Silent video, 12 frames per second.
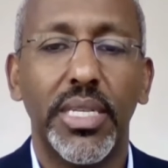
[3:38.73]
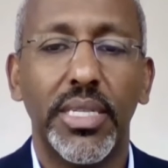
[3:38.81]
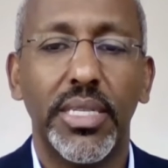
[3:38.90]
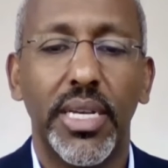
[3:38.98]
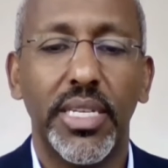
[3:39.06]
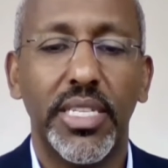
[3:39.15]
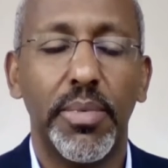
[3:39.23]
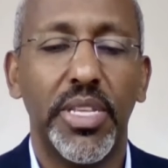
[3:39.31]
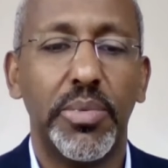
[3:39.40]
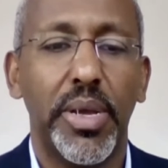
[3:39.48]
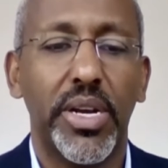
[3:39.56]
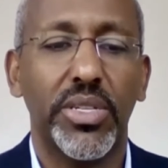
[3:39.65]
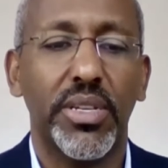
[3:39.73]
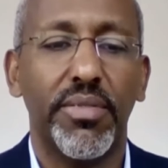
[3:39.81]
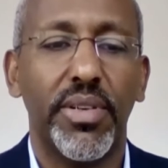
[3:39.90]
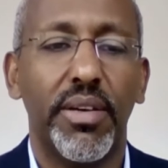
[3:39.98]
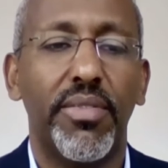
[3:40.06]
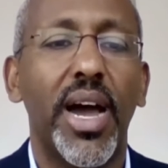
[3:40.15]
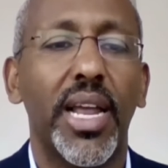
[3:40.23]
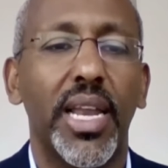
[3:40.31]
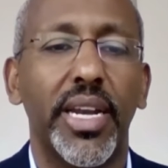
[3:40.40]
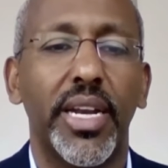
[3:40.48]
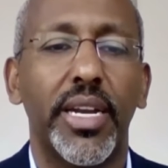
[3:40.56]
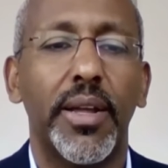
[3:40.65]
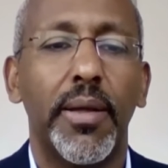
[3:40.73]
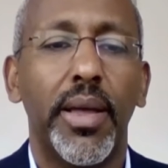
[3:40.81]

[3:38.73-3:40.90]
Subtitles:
as some of the speakers have highlighted.